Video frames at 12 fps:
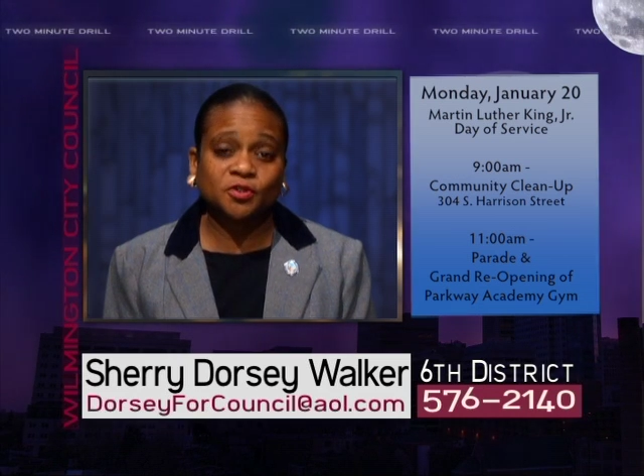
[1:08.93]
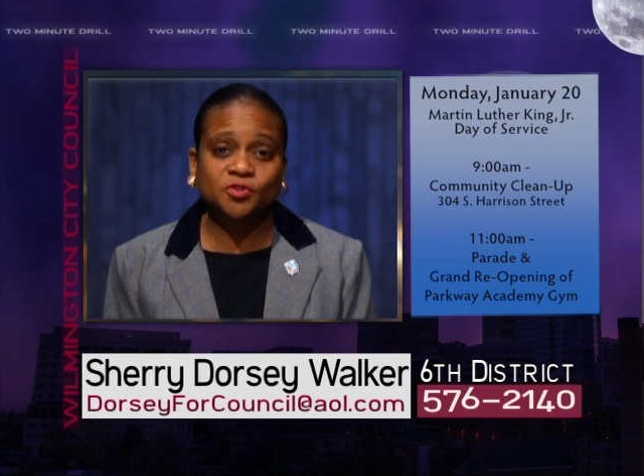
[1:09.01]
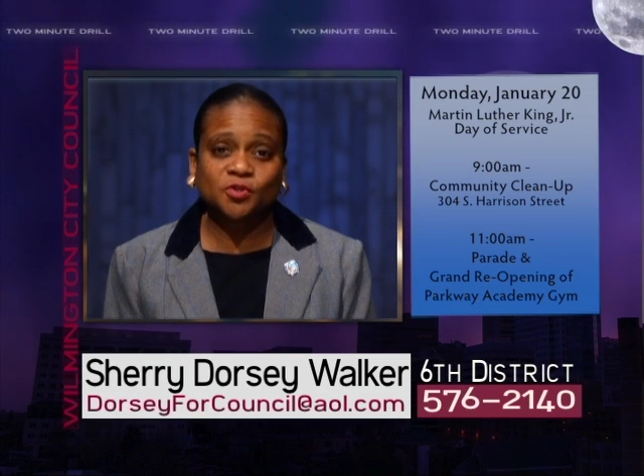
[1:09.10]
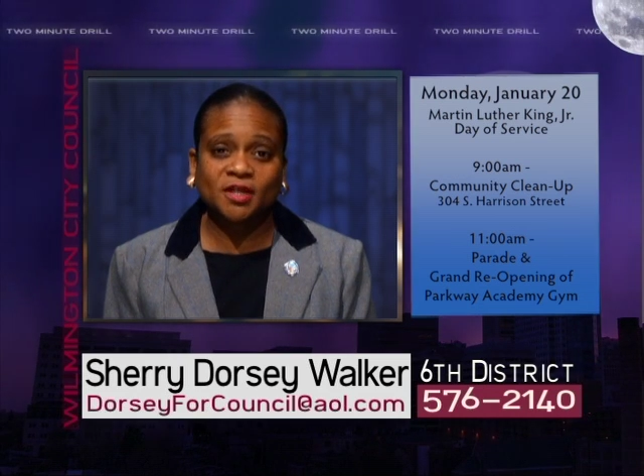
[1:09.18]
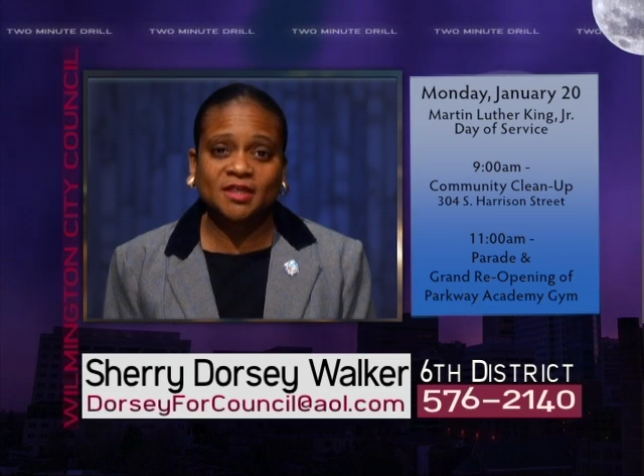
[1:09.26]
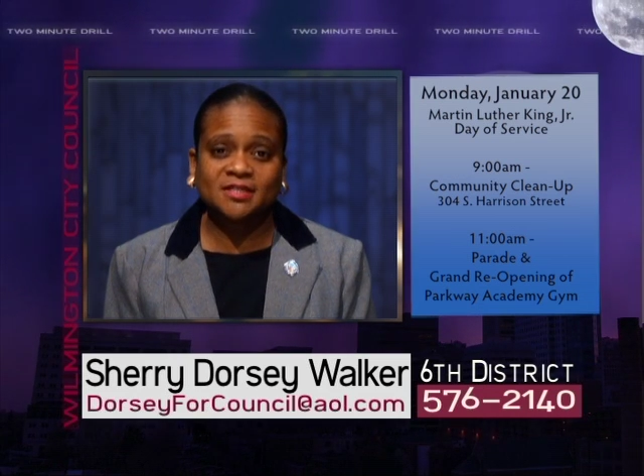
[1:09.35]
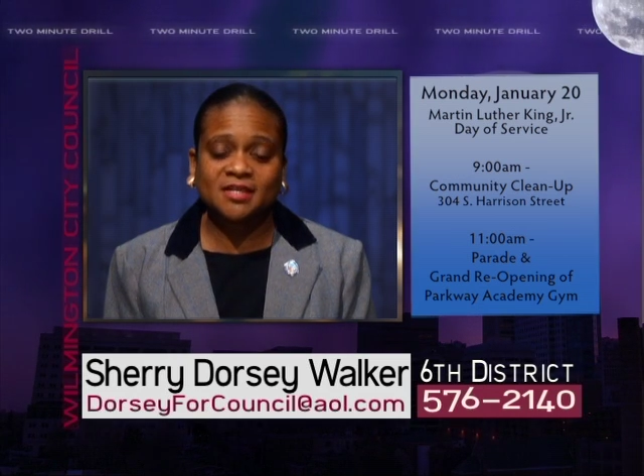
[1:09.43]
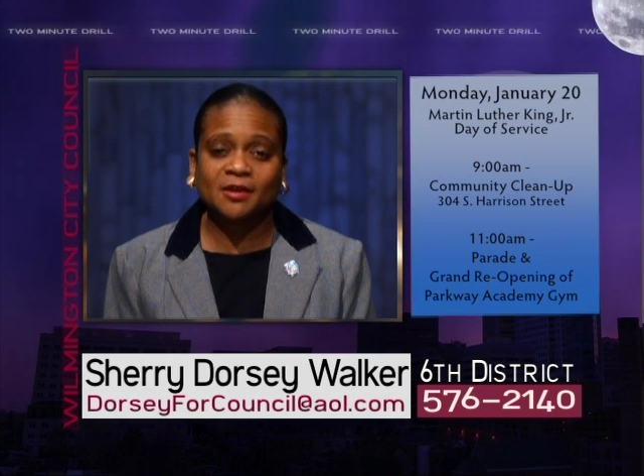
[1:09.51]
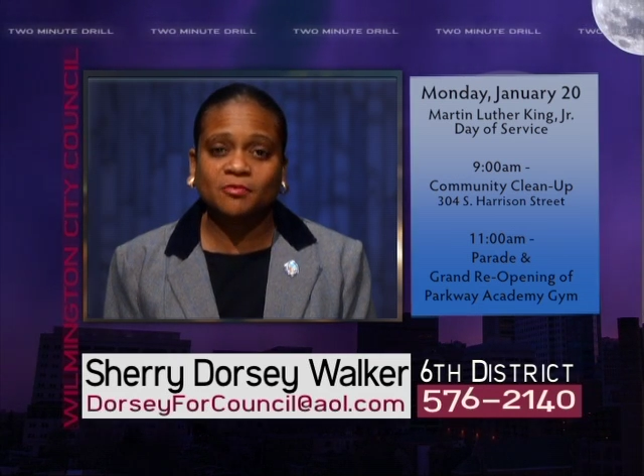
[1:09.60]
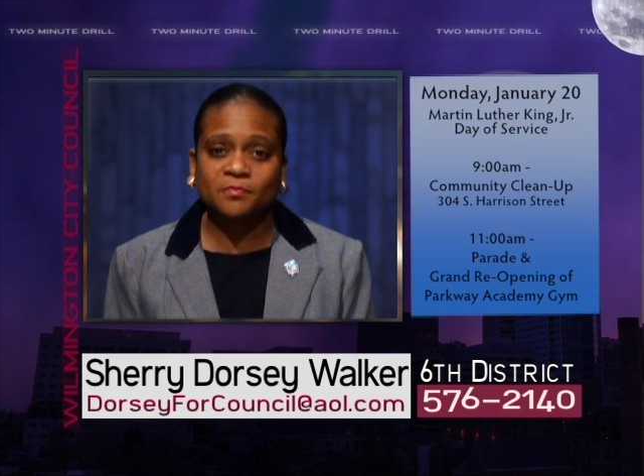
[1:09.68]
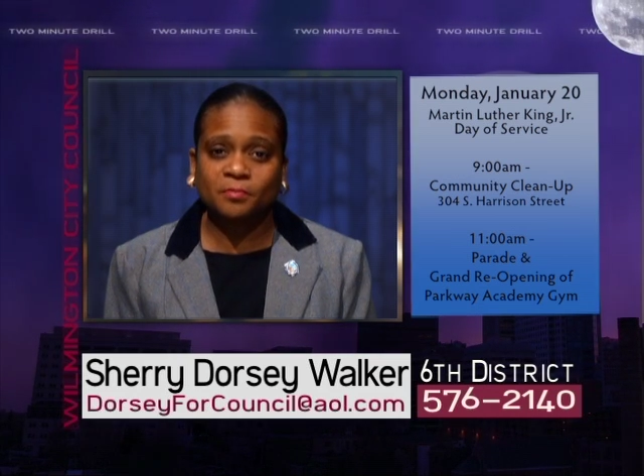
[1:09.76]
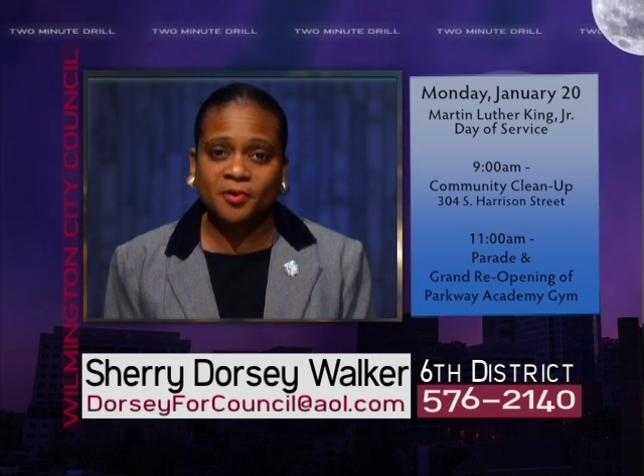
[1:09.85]
going to start the day
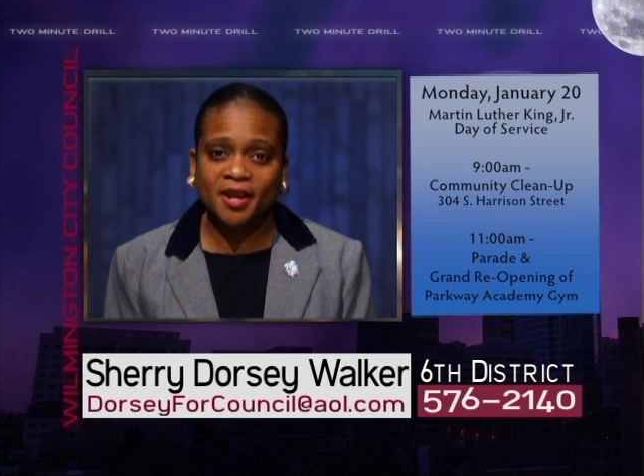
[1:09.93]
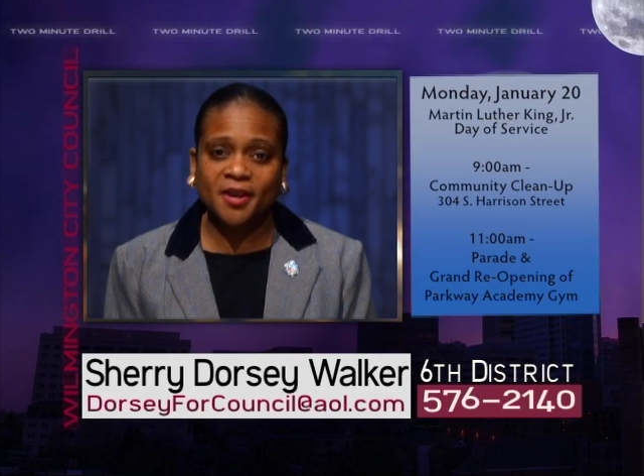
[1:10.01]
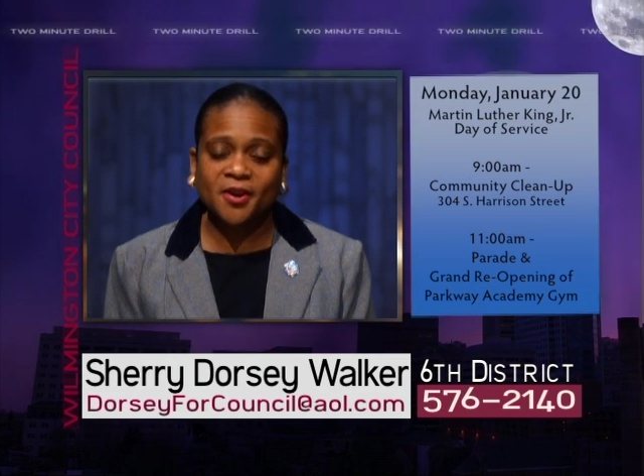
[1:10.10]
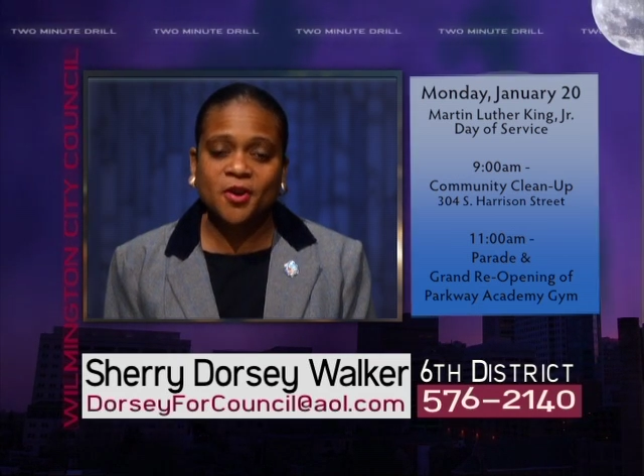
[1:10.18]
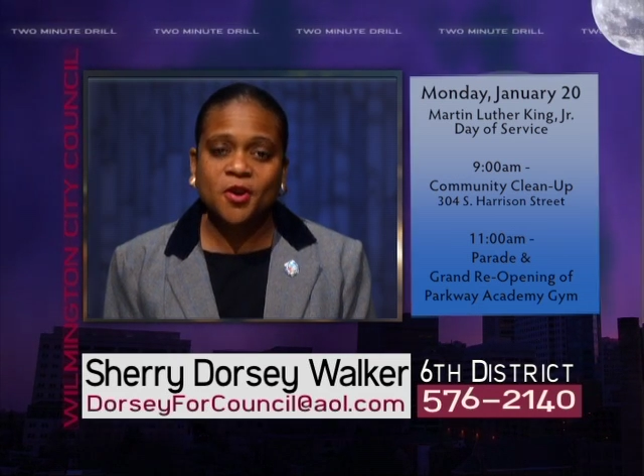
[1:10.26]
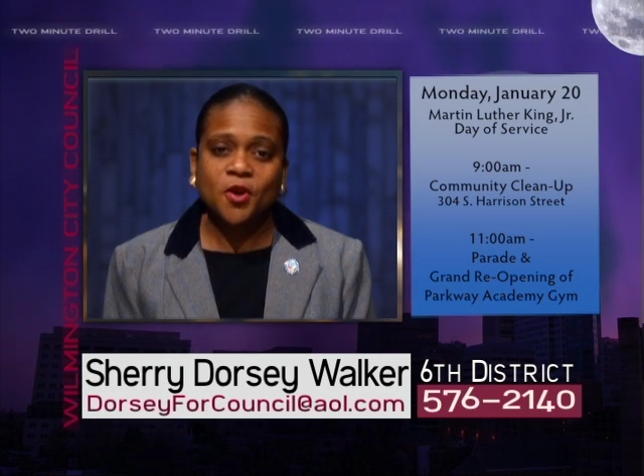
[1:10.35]
with prayer.